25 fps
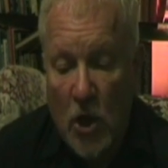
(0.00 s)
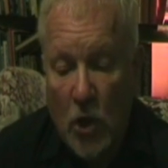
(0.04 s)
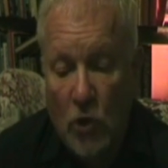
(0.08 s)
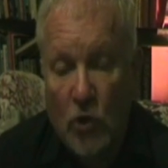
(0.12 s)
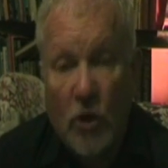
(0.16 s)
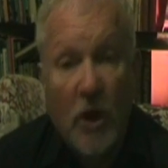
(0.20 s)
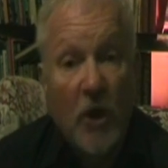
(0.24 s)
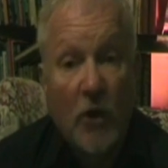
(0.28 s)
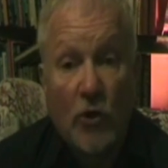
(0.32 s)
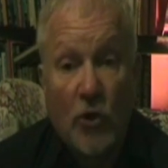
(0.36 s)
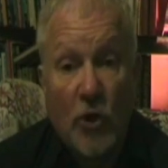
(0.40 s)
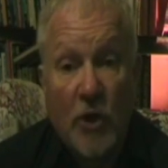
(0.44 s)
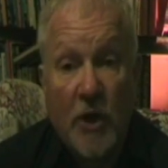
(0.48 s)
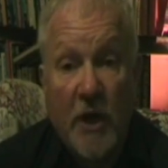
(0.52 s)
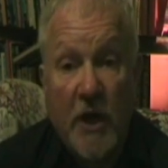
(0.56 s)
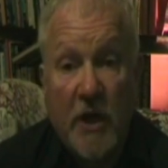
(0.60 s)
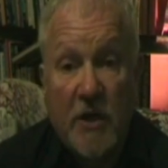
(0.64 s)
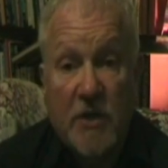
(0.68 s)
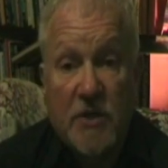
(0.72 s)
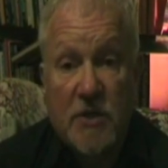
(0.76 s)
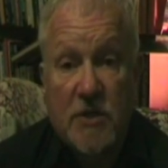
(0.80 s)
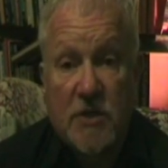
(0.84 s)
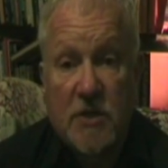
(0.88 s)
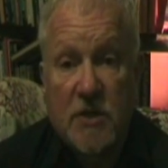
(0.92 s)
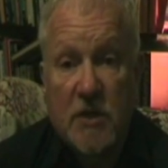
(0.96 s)
Okay, on our
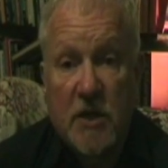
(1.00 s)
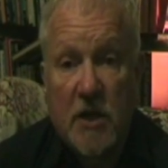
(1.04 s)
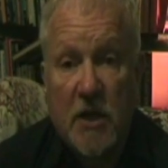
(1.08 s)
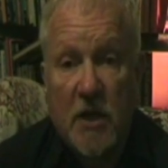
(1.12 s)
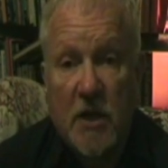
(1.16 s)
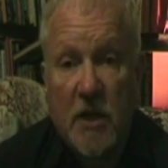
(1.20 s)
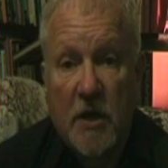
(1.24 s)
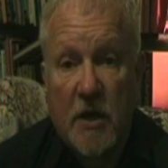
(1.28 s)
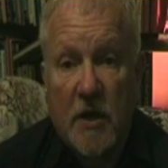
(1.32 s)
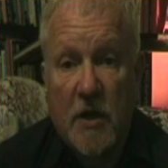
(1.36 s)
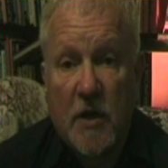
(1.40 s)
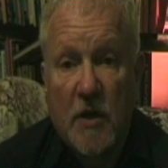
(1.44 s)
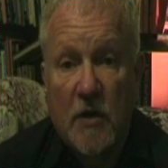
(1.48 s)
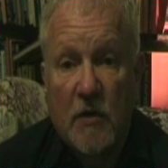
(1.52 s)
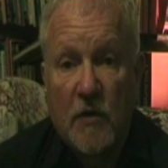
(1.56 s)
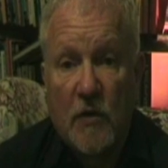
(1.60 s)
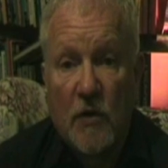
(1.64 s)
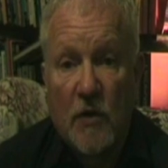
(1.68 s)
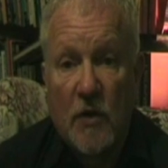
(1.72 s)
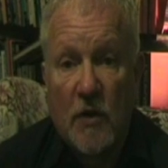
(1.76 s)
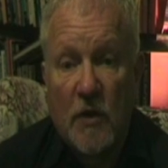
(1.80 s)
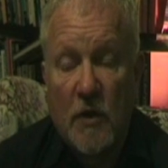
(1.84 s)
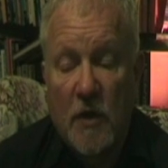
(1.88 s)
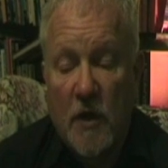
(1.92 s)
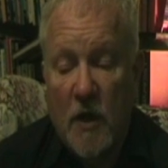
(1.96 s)
next
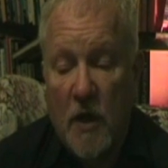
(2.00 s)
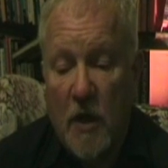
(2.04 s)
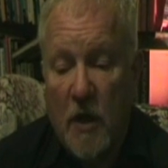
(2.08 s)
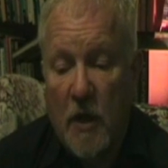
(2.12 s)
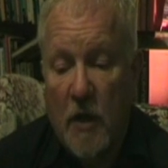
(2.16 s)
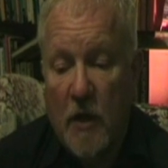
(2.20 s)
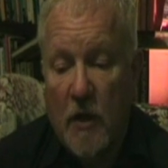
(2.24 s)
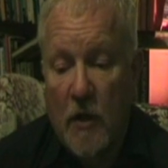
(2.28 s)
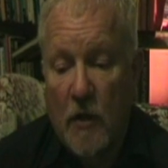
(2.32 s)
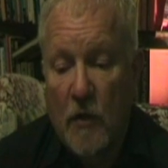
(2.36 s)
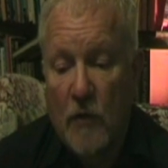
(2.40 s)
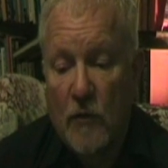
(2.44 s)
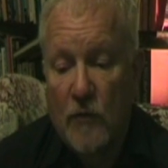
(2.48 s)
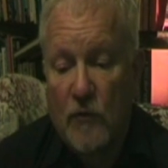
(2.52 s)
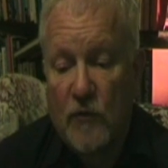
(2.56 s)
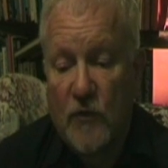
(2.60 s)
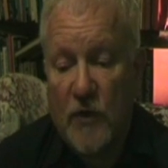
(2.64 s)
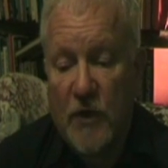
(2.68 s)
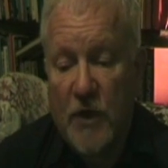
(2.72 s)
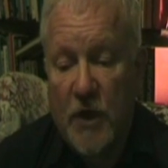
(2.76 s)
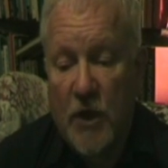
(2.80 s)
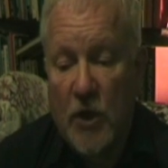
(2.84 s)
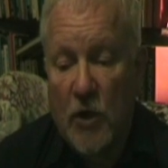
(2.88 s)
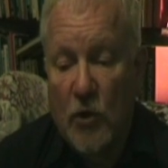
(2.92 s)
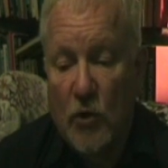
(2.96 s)

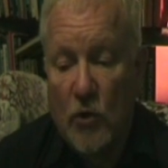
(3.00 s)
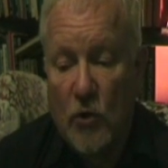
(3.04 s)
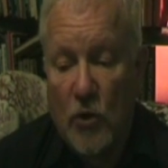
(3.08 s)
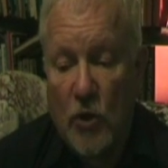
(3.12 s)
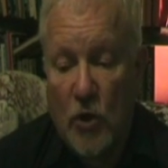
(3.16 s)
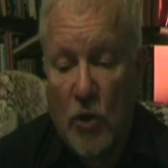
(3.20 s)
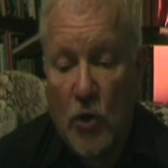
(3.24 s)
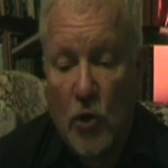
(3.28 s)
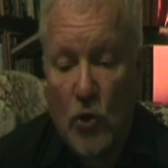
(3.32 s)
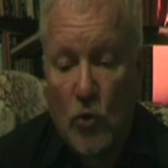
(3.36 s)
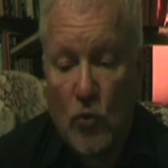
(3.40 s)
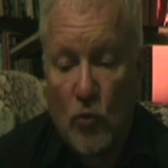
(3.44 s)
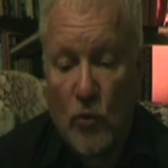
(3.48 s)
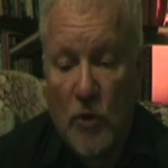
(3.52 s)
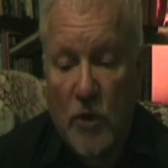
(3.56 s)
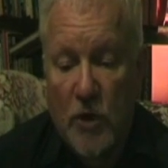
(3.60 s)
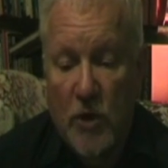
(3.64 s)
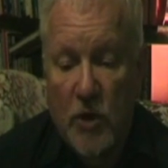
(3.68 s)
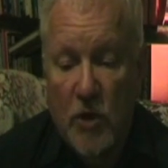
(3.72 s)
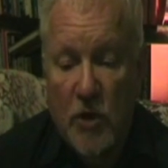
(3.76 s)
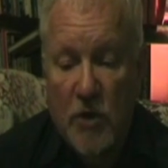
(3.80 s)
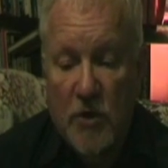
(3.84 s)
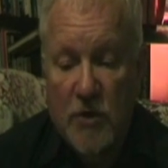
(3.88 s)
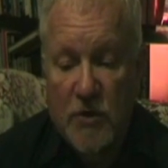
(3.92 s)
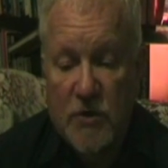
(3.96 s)
video we're
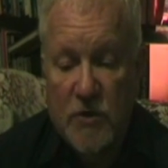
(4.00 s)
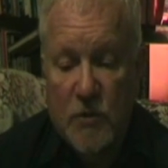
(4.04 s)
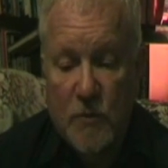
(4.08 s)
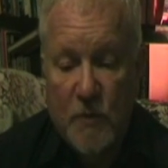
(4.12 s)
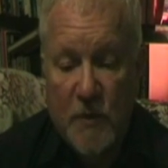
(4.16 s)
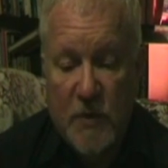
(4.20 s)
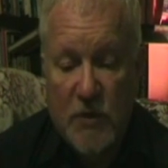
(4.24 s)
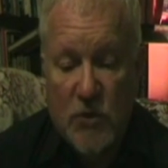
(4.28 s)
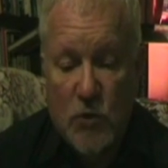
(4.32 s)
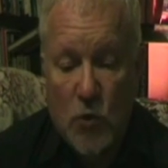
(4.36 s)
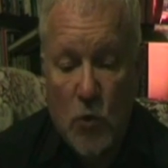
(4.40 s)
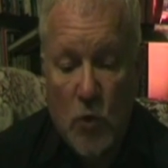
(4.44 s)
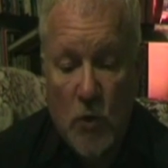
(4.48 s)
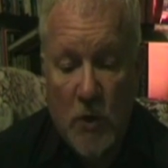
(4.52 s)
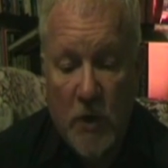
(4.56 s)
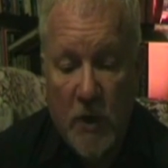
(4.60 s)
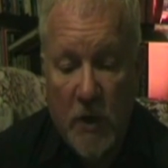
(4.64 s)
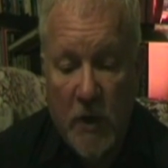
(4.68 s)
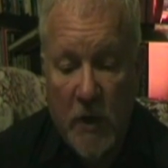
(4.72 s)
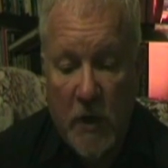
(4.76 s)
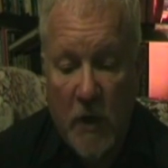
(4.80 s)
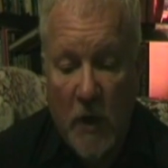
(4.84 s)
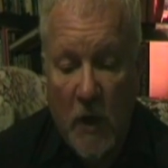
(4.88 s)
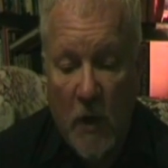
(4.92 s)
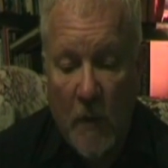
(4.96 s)
going to be
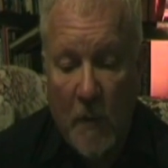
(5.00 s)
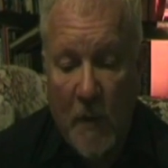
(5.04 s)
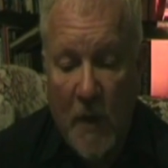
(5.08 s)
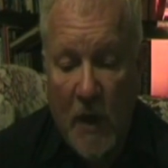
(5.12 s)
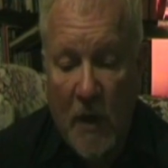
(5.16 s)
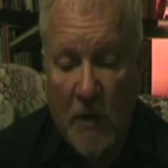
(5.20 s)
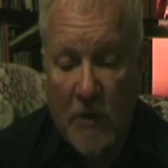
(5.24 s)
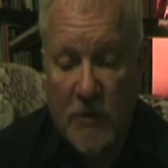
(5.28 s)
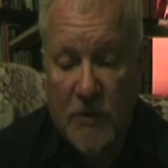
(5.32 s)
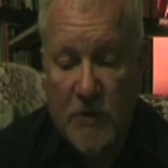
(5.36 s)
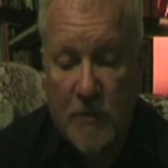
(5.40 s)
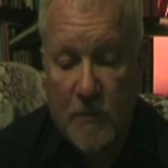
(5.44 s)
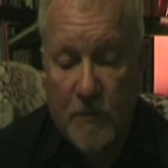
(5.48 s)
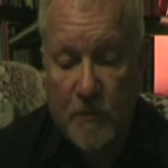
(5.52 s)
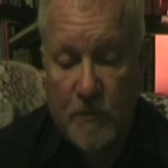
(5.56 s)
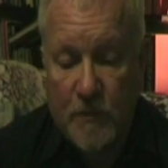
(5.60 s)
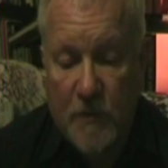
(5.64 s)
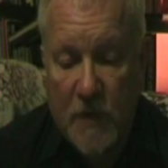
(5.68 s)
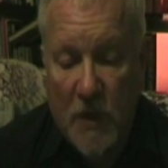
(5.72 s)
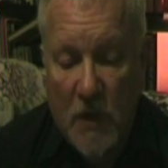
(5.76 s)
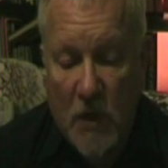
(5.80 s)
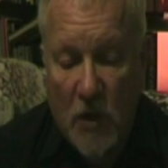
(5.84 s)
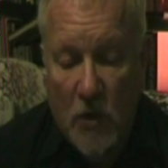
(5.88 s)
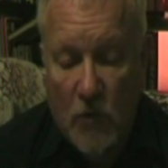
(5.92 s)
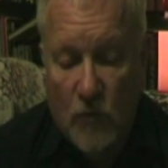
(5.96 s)
talking about
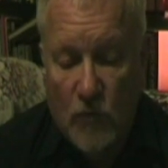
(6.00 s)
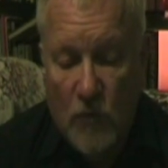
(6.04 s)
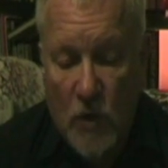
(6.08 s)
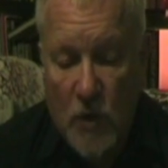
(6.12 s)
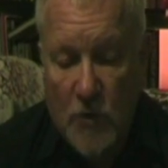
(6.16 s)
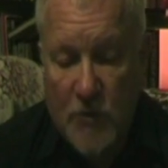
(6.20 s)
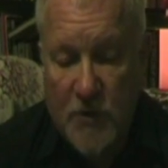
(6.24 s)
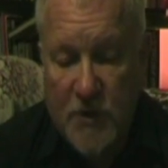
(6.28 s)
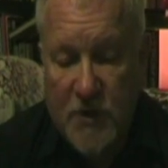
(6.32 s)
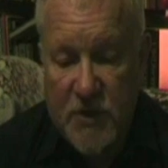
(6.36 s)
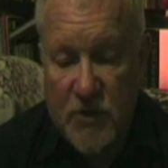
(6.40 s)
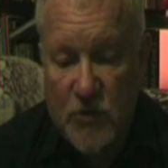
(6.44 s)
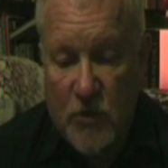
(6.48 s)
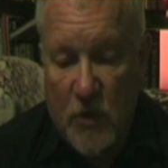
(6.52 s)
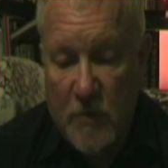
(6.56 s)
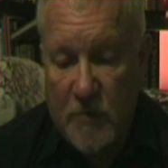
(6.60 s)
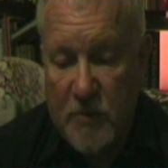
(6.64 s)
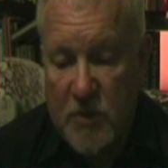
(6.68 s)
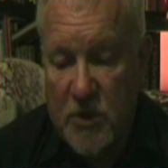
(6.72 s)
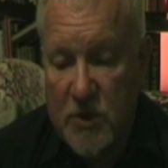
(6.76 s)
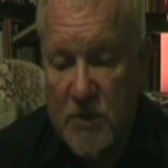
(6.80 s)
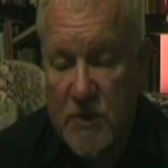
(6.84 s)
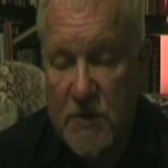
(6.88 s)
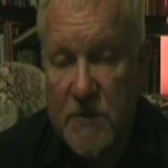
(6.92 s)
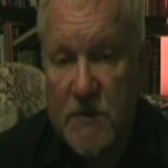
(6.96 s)
road
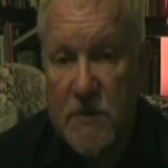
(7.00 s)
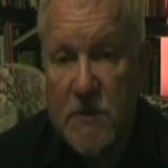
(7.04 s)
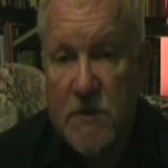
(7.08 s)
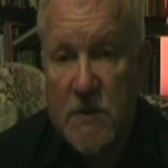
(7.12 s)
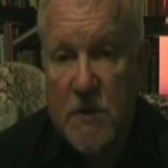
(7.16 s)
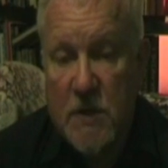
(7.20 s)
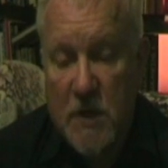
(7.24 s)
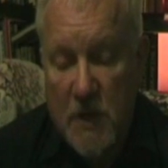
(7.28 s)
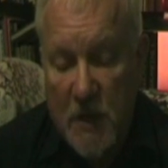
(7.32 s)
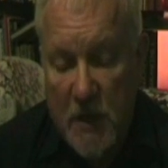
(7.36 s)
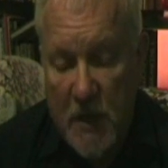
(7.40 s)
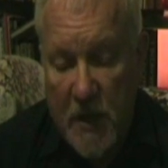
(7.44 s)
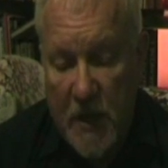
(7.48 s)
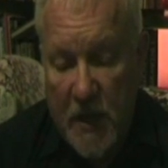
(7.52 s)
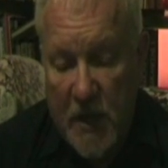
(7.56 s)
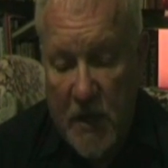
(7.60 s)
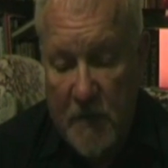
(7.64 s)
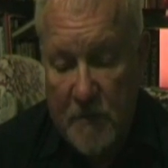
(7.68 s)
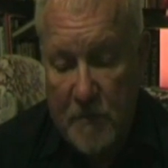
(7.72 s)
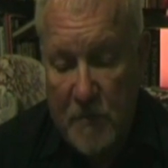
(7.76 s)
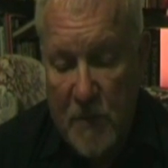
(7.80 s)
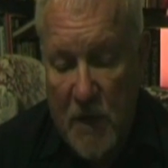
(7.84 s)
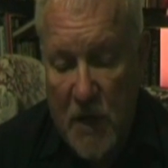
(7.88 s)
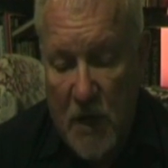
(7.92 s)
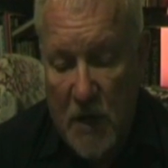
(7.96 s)
descriptions
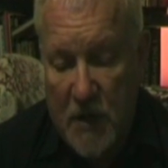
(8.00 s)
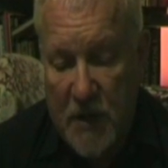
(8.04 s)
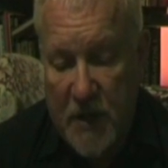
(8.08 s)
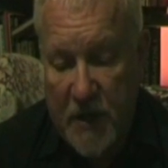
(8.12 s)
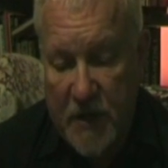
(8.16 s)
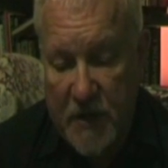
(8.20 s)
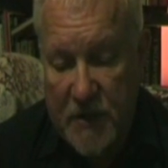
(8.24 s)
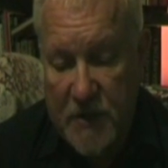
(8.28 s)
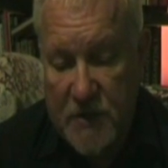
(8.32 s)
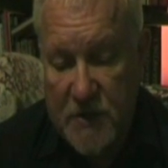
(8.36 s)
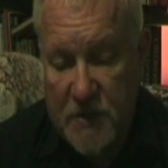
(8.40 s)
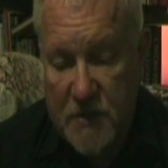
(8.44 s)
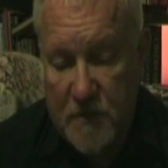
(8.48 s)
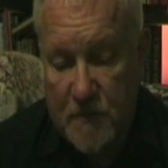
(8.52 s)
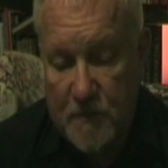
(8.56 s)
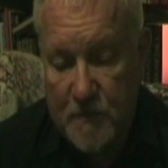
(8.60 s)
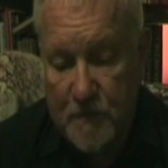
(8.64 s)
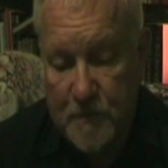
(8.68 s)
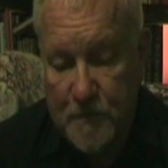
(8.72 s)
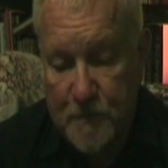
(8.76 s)
and markings,